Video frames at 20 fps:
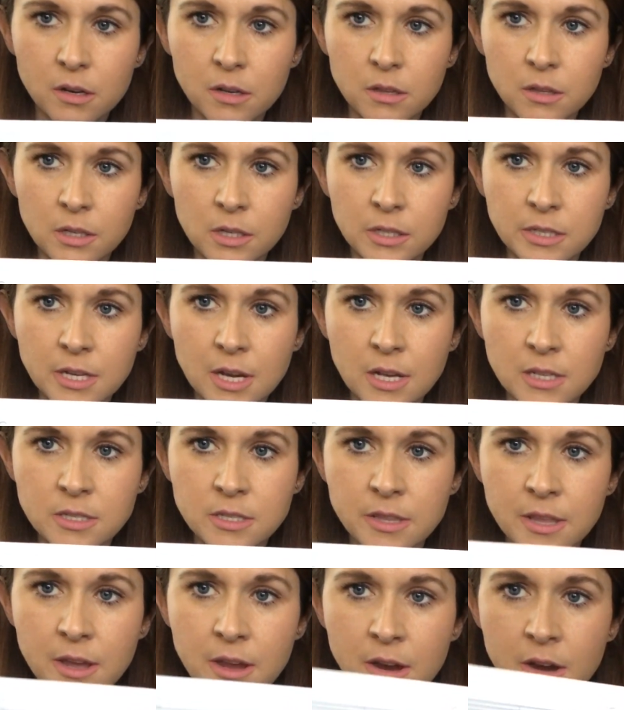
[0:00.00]
little dots
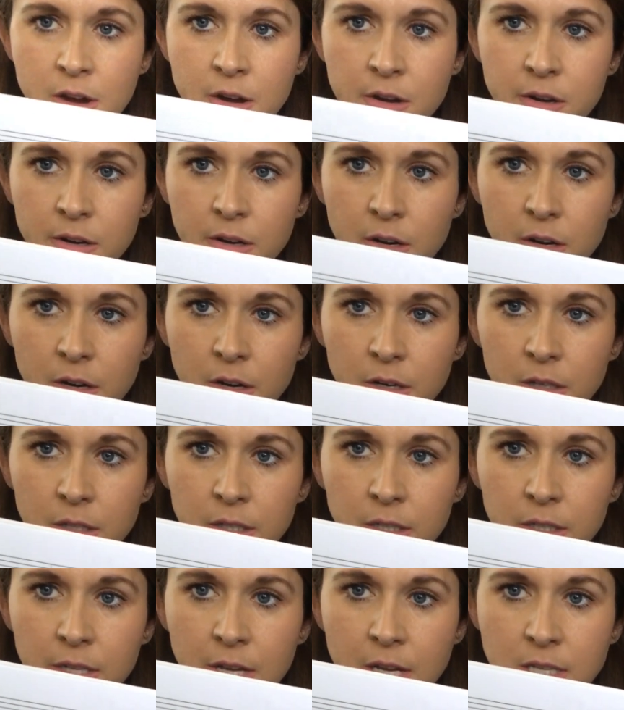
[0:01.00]
there, our
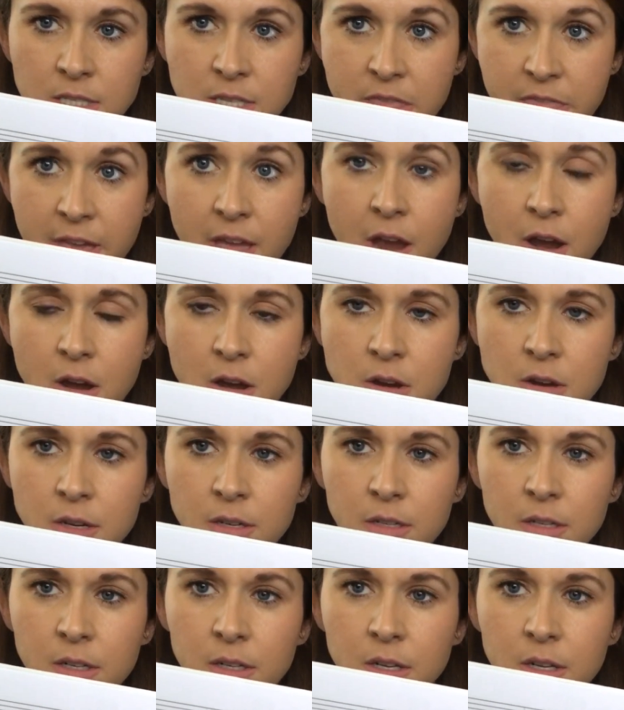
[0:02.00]
little dots there.
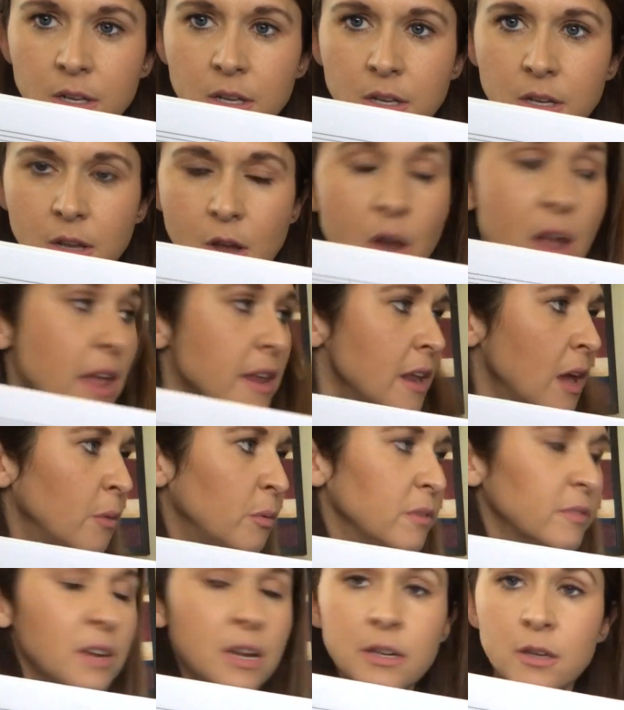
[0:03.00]
Okay, now
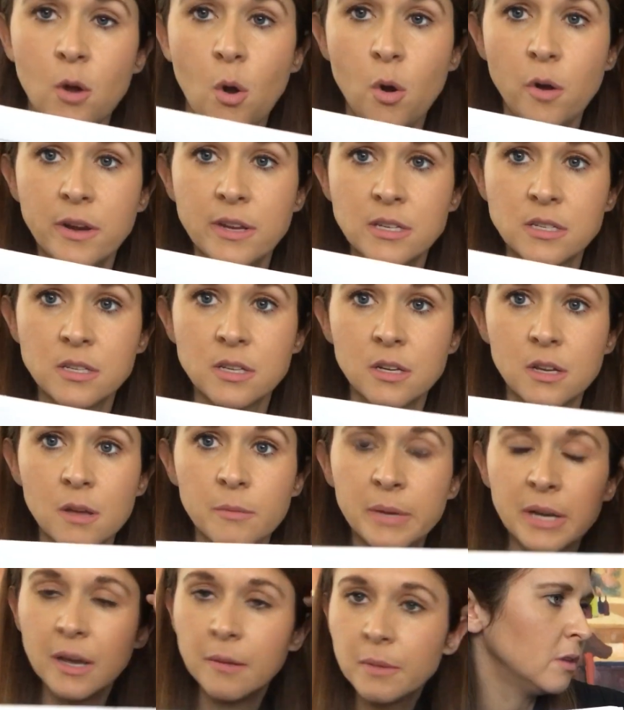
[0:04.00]
we've got a chorus
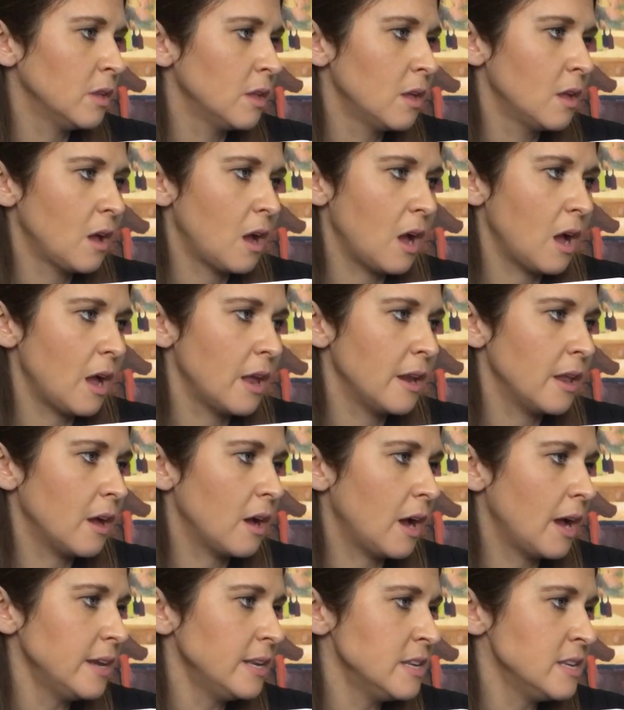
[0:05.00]
coming up.
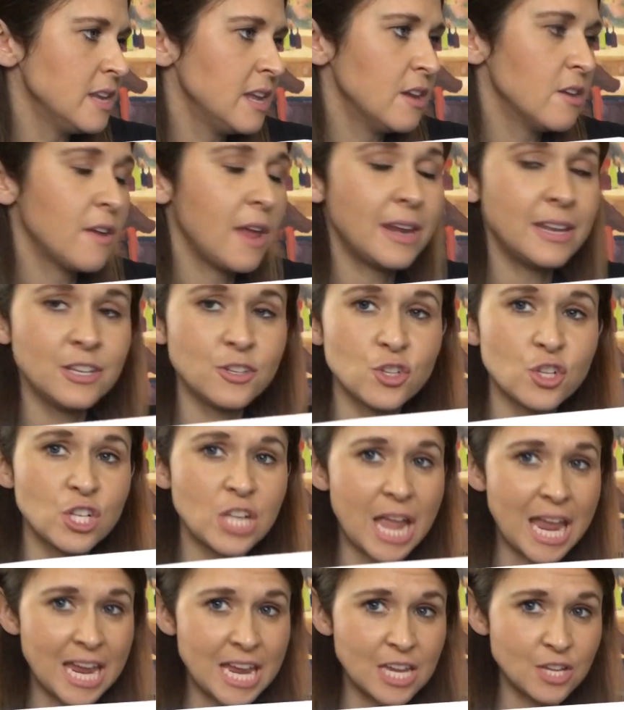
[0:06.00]
I didn't hear any
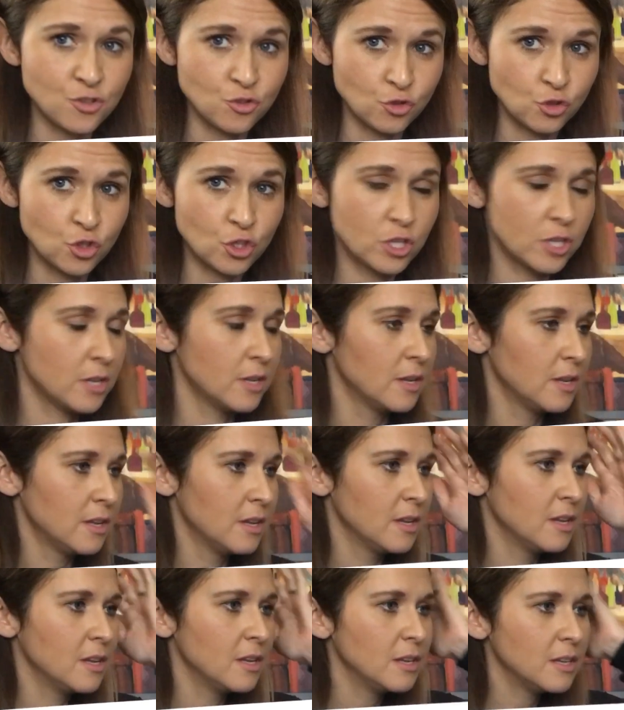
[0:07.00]
change
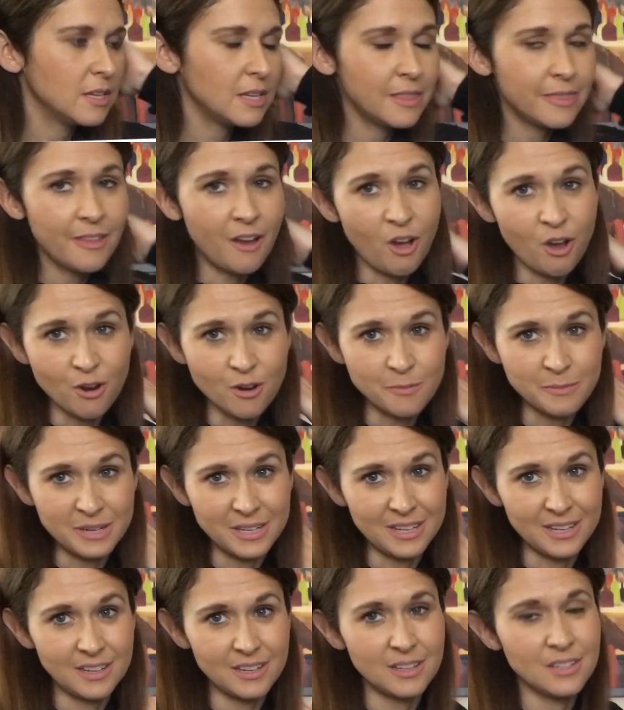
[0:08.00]
in the
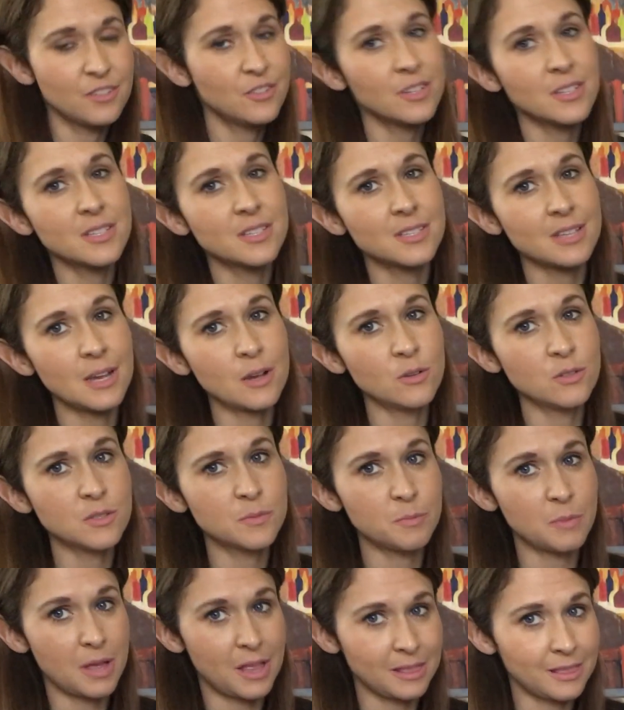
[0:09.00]
harmony. It just sounds
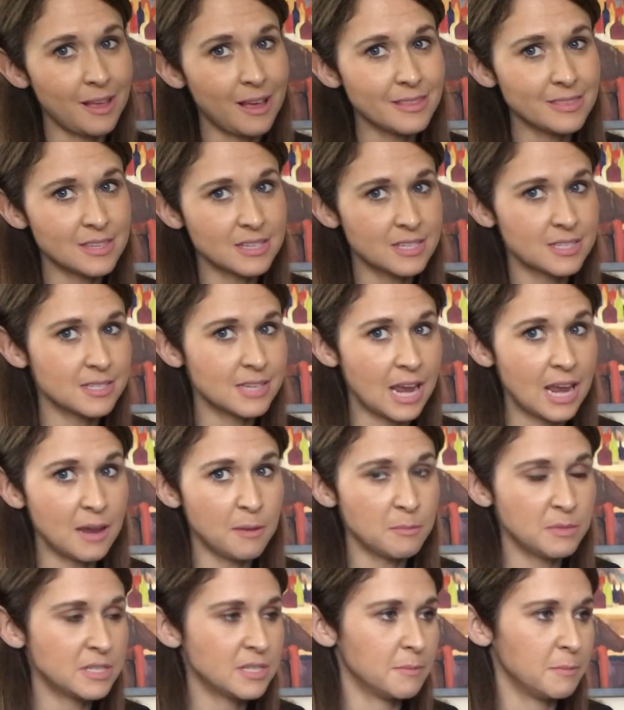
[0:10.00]
a lot the
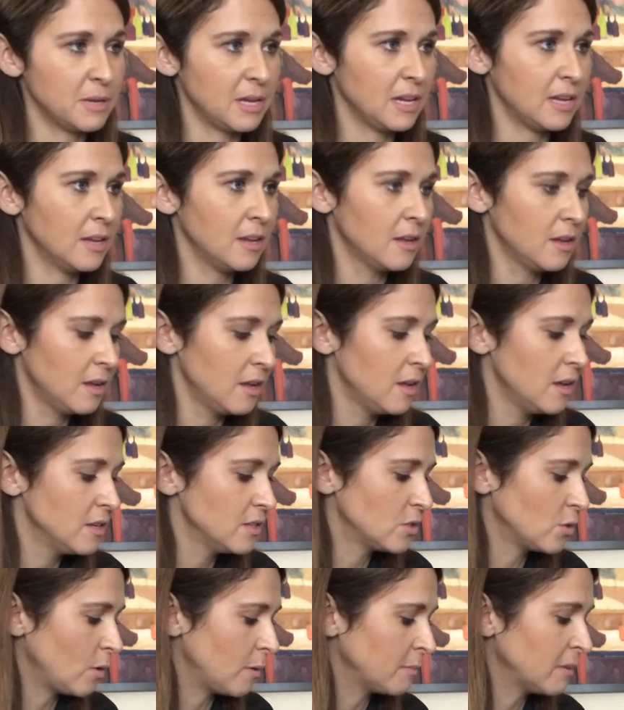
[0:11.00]
same to me.
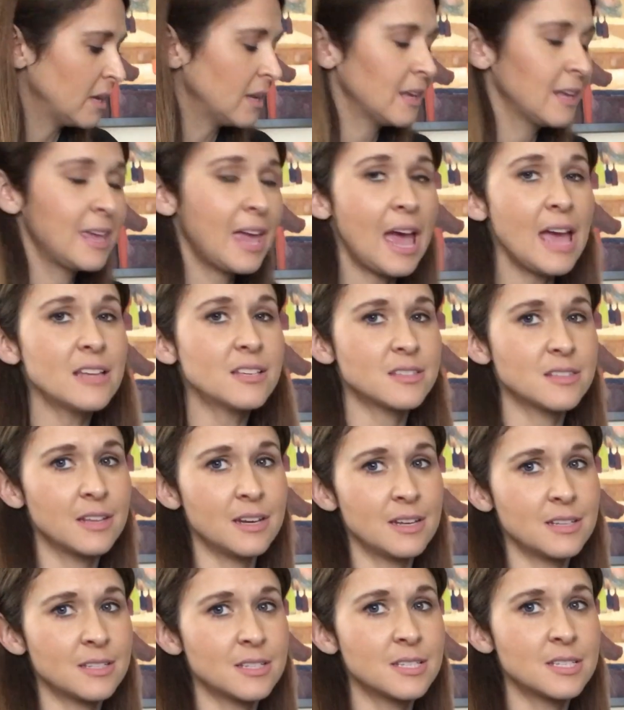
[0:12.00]
So I'm going to guess
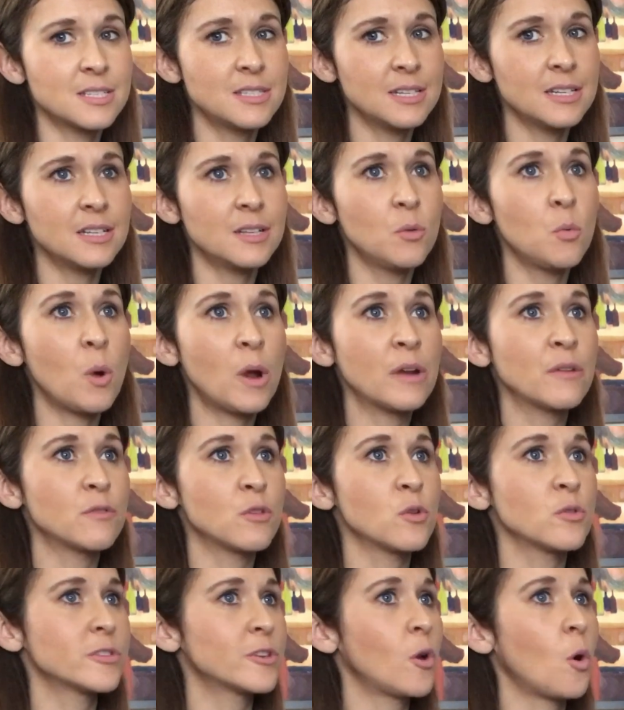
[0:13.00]
that it's still one of
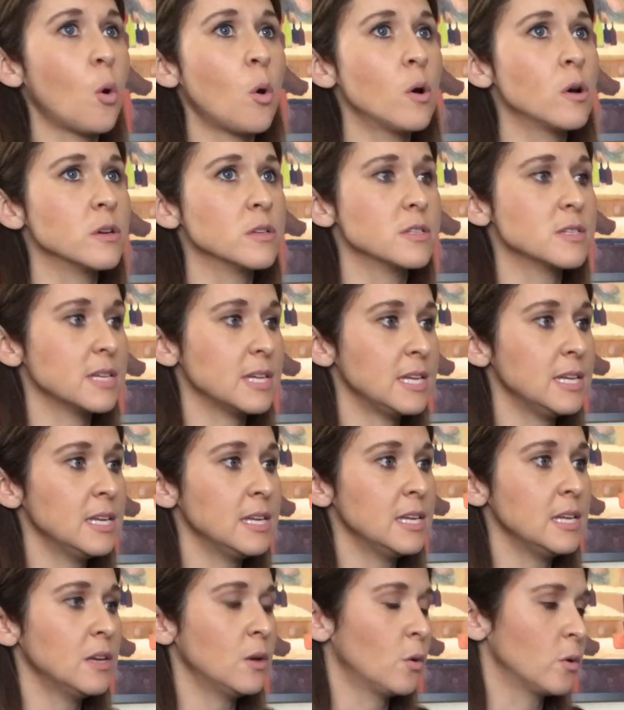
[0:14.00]
those chords,
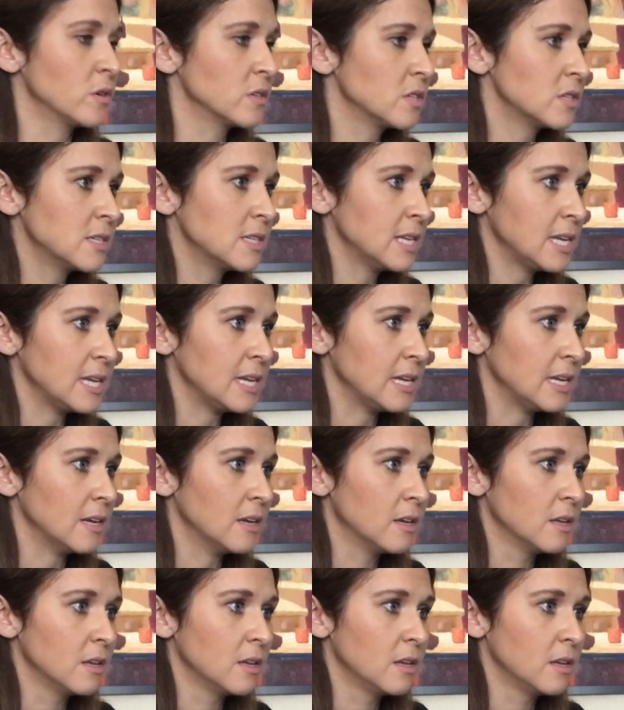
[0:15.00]
E or C.